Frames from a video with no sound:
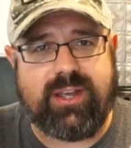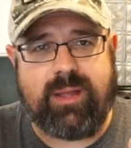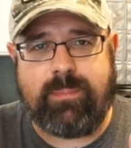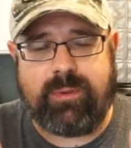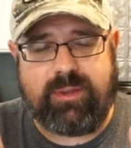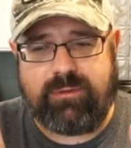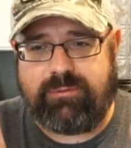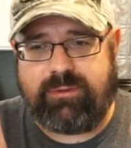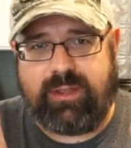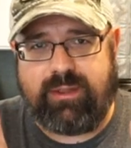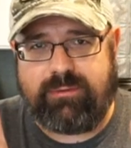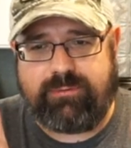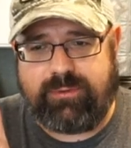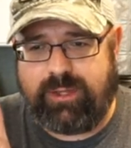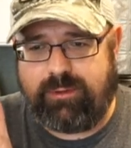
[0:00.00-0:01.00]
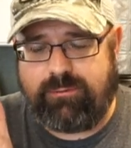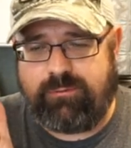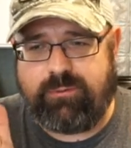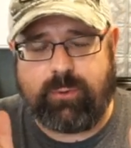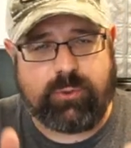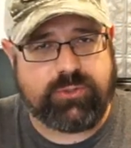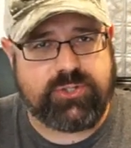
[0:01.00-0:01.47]
cup of, of, of
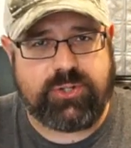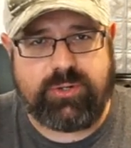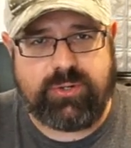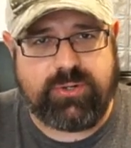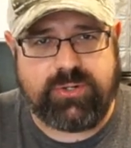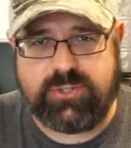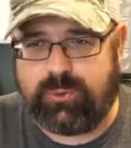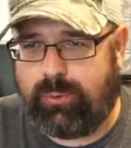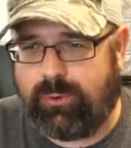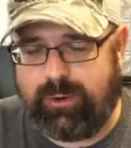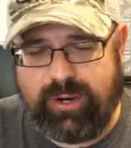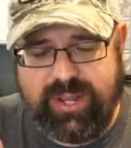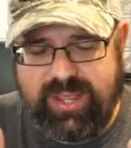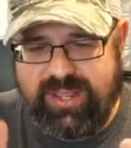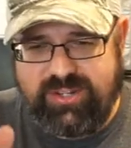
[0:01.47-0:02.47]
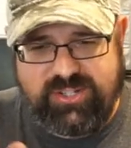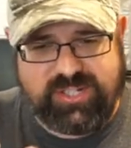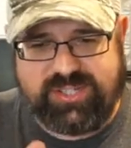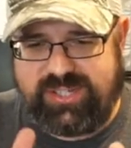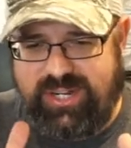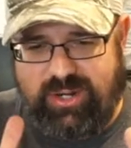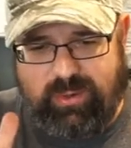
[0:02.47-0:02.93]
Folgers or
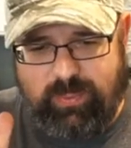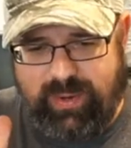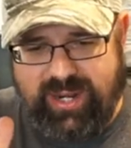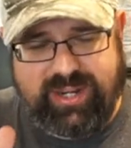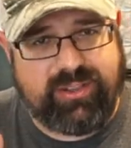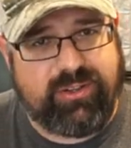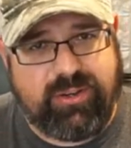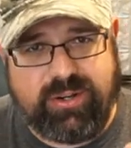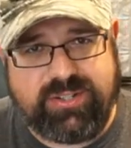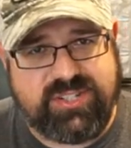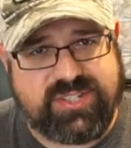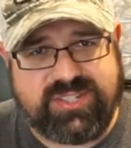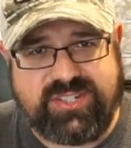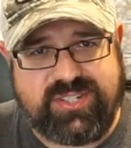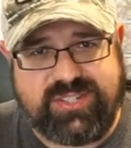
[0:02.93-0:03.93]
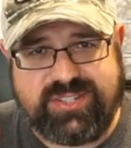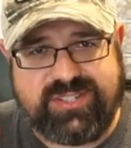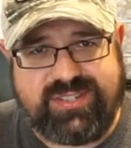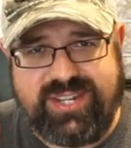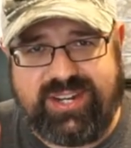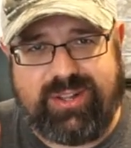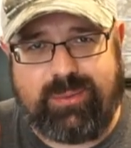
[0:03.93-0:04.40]
just, you know, regular, just,
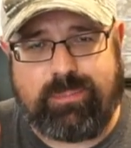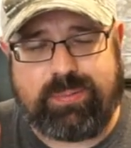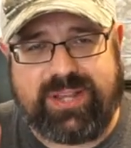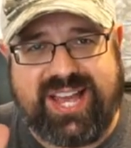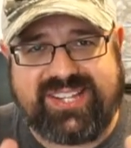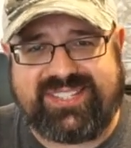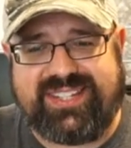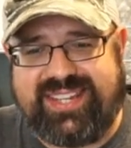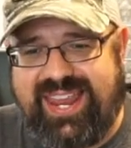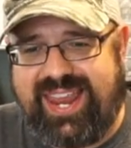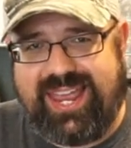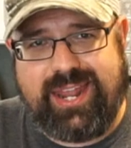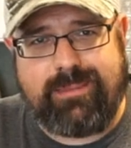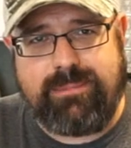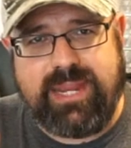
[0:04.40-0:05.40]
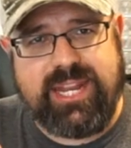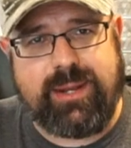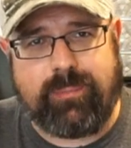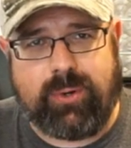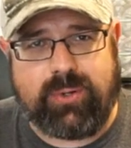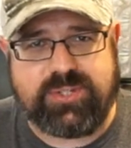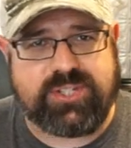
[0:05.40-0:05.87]
just, you know, plastic can
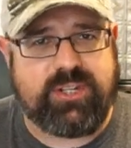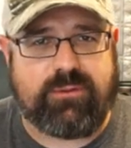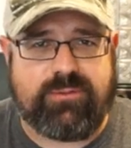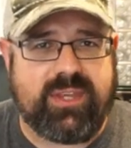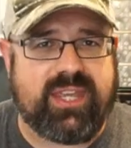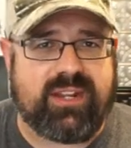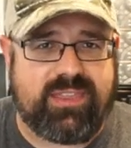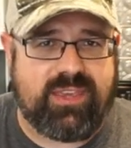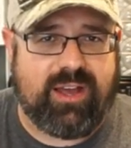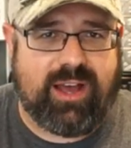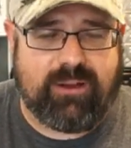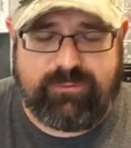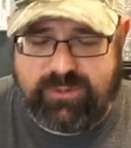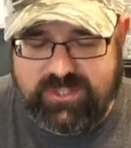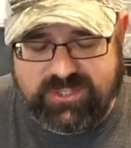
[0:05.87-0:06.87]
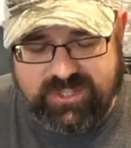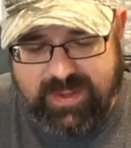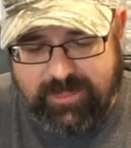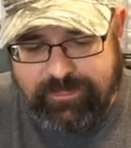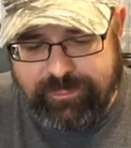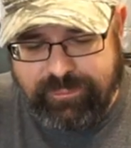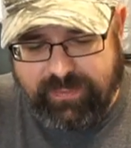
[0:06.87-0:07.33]
medium roast stuff you get at the
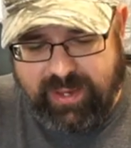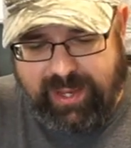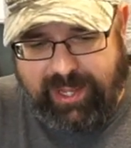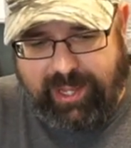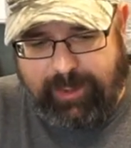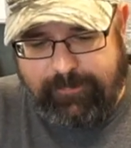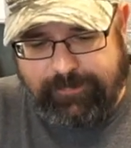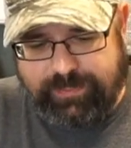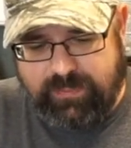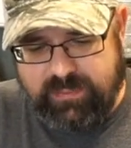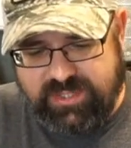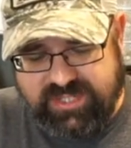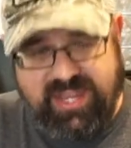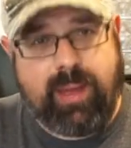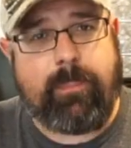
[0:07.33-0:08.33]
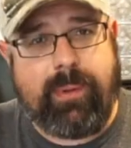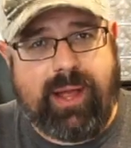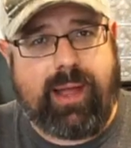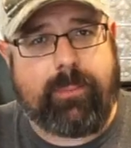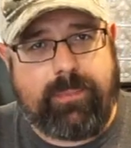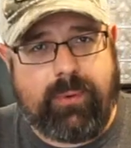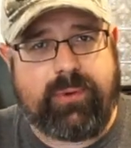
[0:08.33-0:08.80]
office, um, step
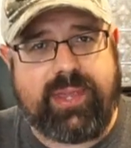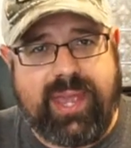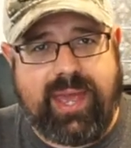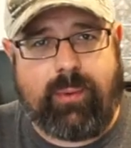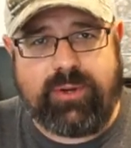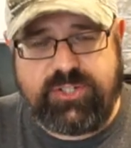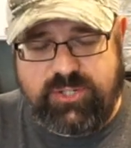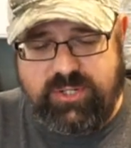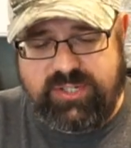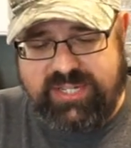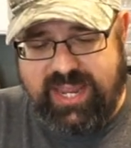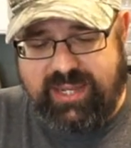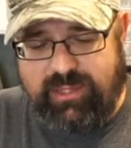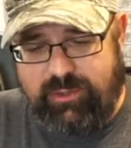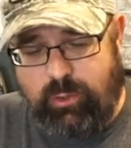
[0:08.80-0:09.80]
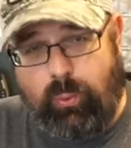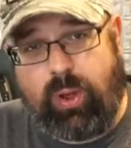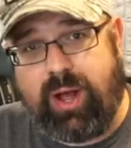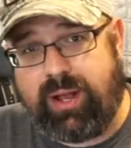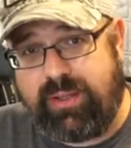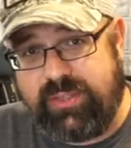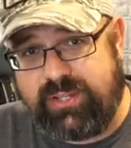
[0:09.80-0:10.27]
up, okay? I want you to take a little
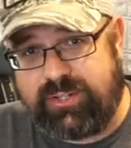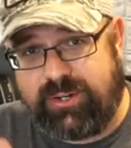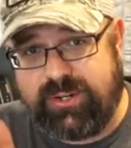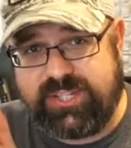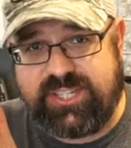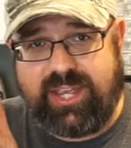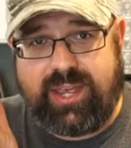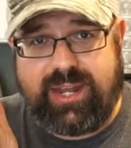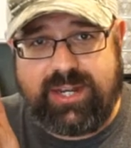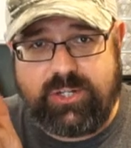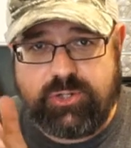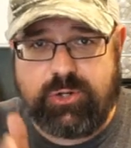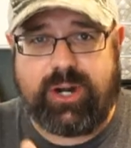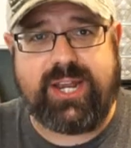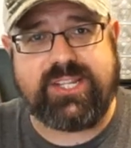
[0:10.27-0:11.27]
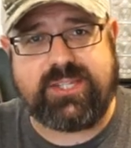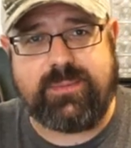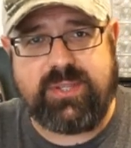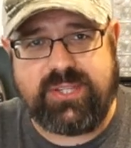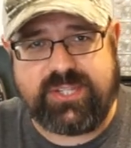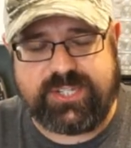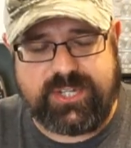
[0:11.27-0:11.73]
walk on the dark side and try some
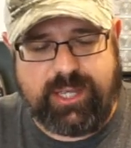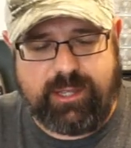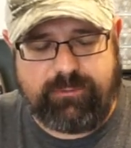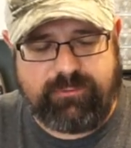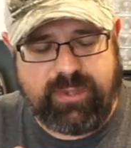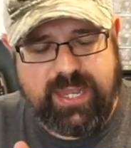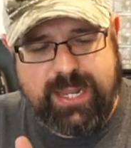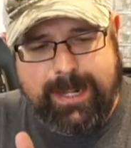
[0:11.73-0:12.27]
of this stuff